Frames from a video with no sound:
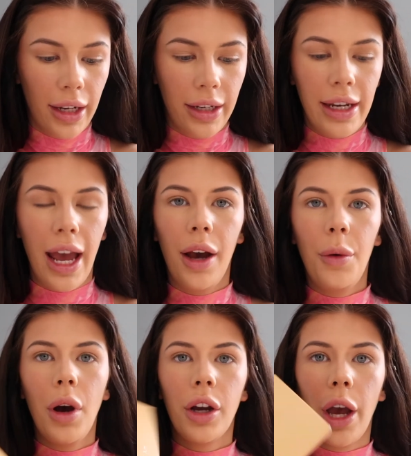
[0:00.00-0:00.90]

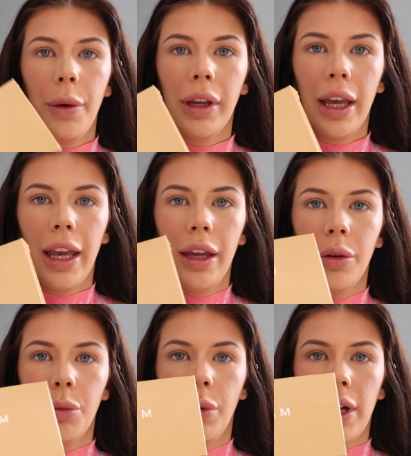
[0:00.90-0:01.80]
Now going
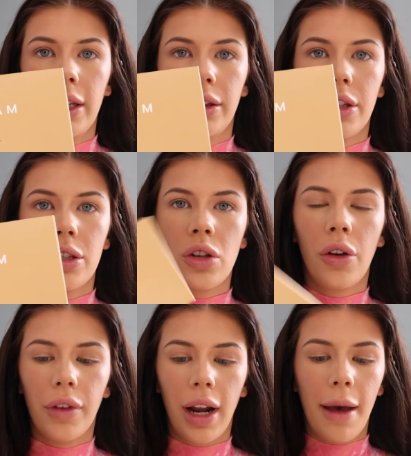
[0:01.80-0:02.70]
in with the
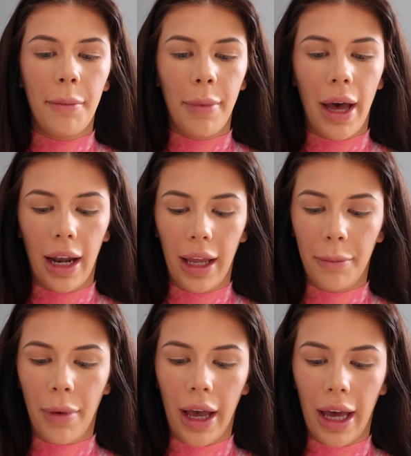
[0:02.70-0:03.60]
Soft Glam palette by